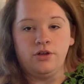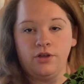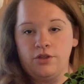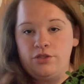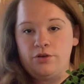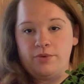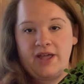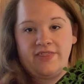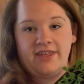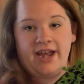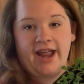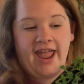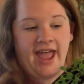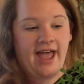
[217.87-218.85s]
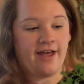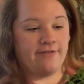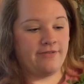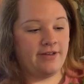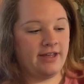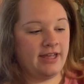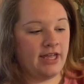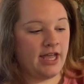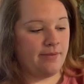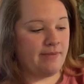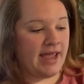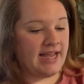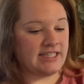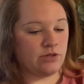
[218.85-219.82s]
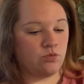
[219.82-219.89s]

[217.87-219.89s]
the way that I have. It makes